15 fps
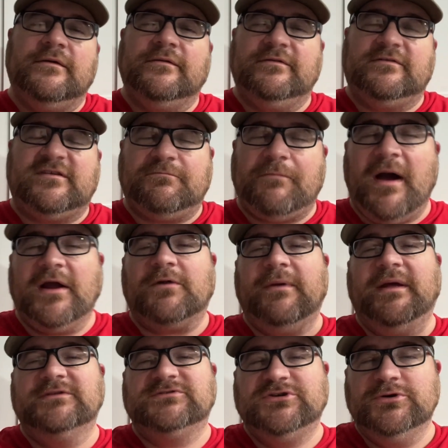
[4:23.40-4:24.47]

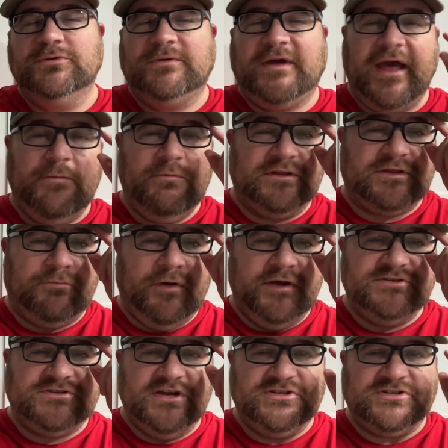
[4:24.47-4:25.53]
Spider-Man 2 came with the
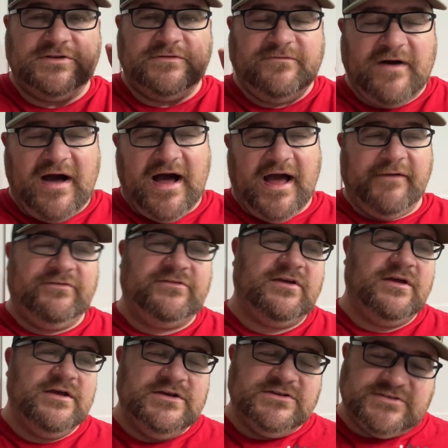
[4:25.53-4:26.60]
PlayStation 5s,
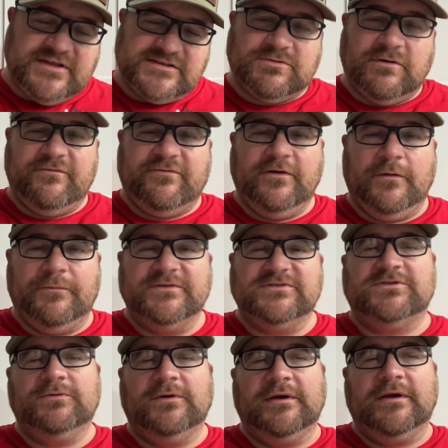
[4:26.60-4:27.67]
so that's what Philip is
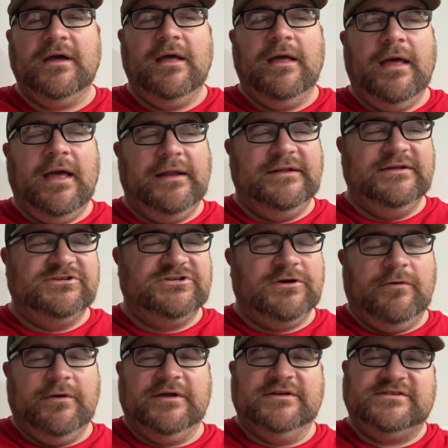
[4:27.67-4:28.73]
doing, and he's
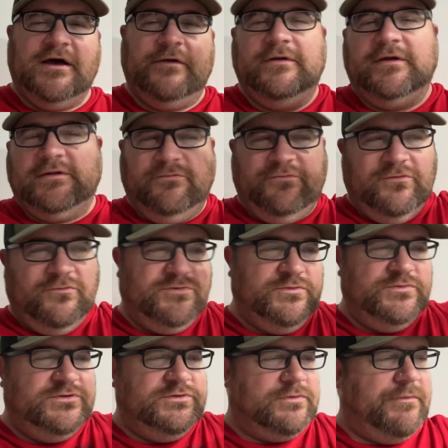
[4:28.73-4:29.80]
showing us how he can, shoo, shoo,
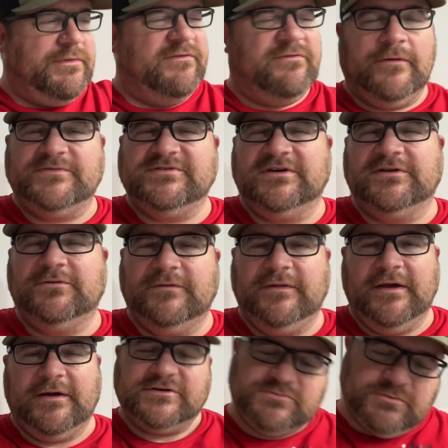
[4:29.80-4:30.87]
shoo, how many flips he can do in the
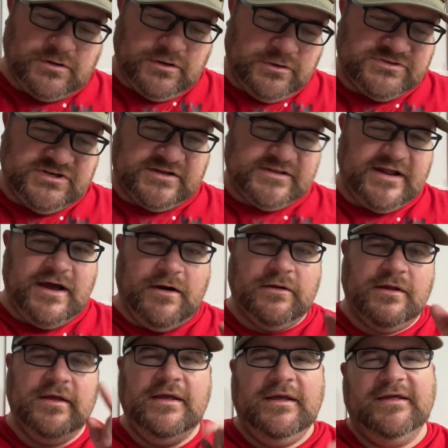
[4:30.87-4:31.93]
air. So we're going to go check that out.
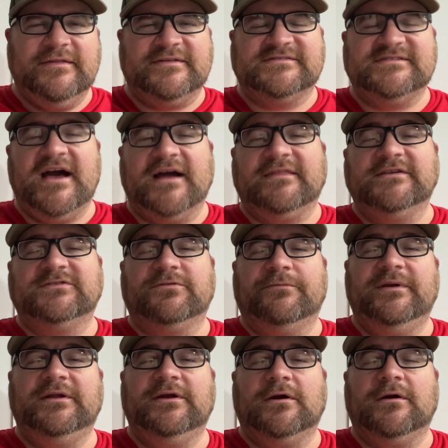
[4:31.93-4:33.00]
Hit the sack. Thanks for
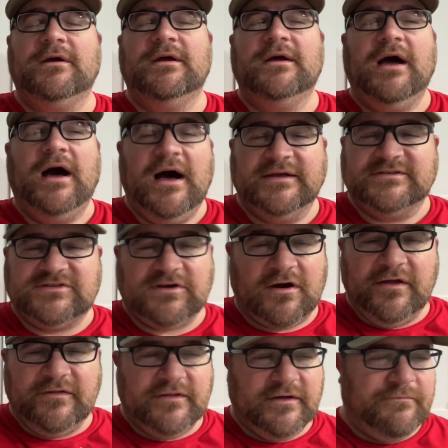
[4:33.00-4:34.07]
being here. Uh,
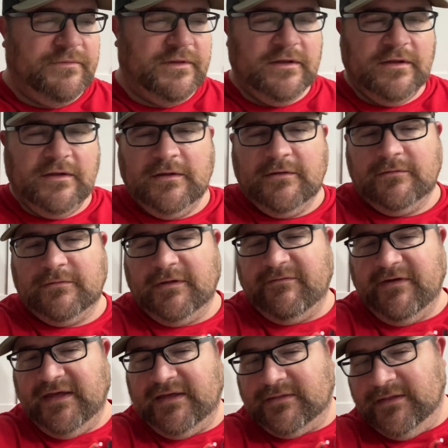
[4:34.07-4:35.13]
sorry, the the
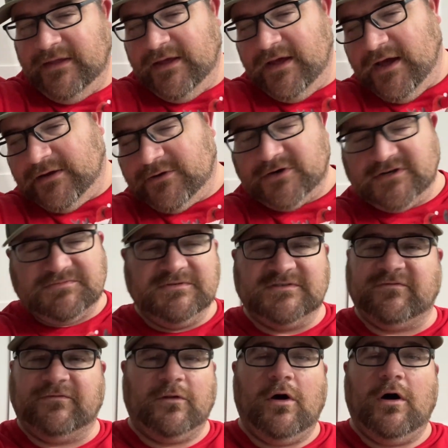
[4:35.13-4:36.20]
late, the uh, Christmas
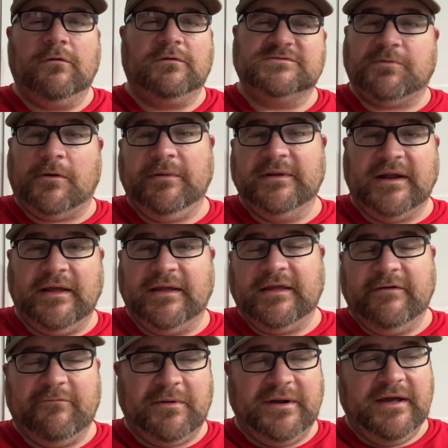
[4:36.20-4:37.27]
vlog was probably not like
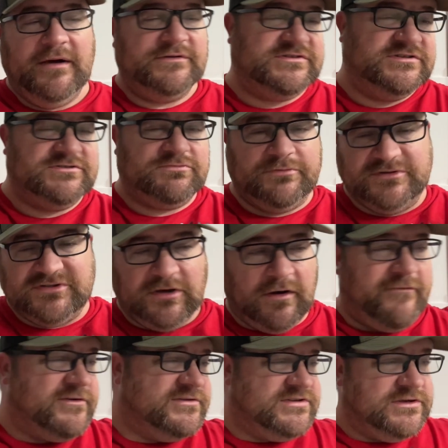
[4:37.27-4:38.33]
everybody else's. We saw
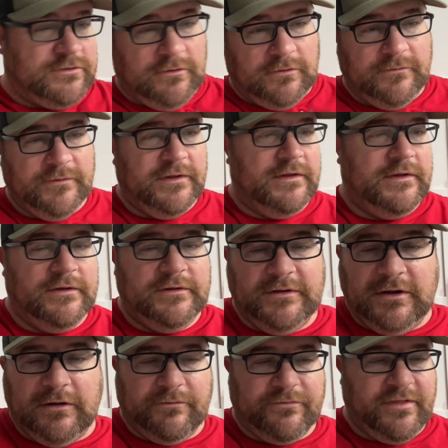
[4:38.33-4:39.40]
every single you
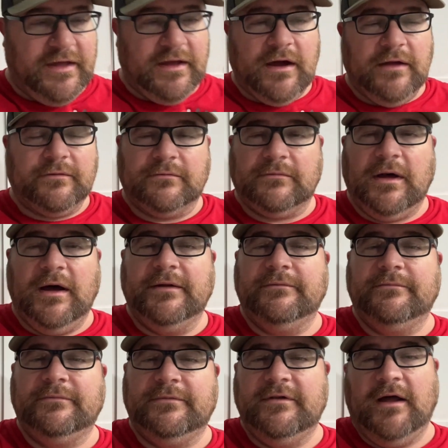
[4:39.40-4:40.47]
know thing un,
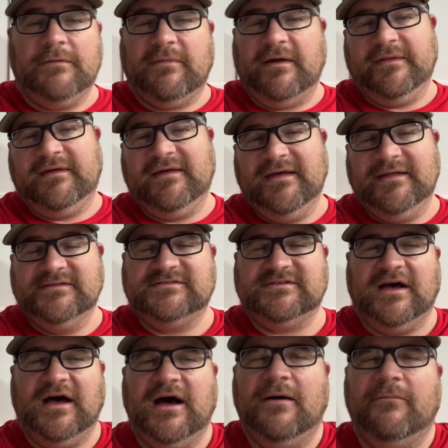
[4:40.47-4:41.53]
undone by the kids.
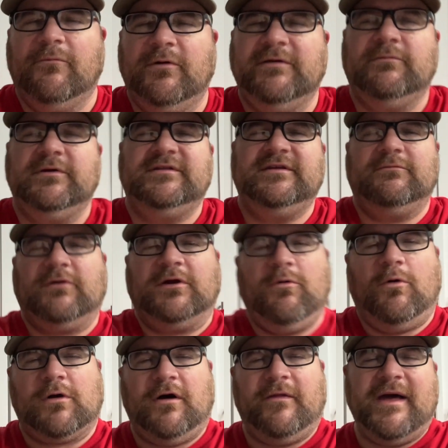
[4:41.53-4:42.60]
Um, we, we did
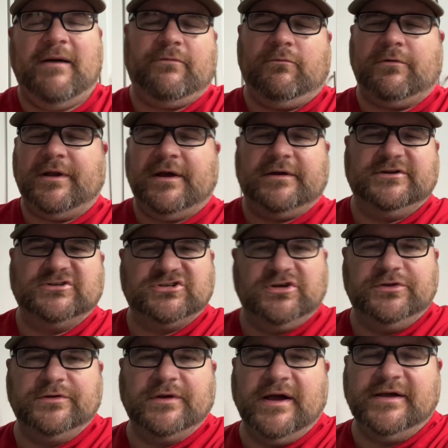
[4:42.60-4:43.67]
record all that, but we're not going to show
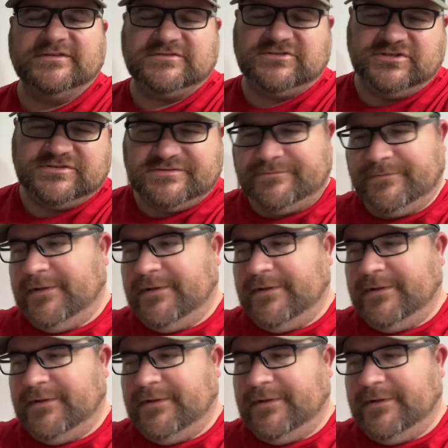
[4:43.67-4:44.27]
you guys. Just